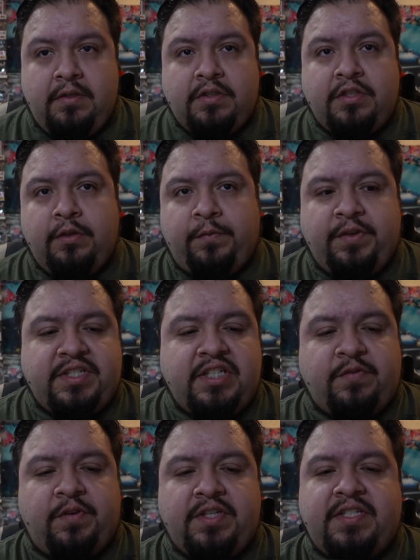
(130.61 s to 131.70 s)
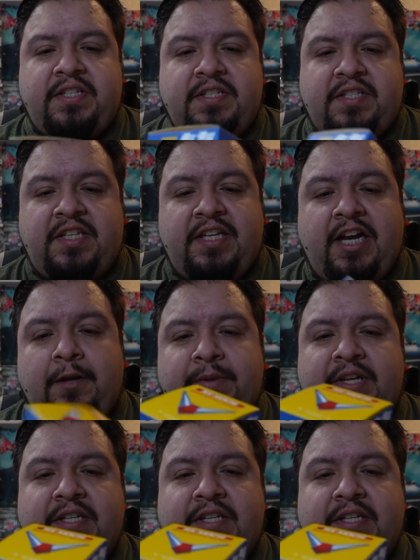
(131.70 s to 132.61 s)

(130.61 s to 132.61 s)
So first things first is the helmet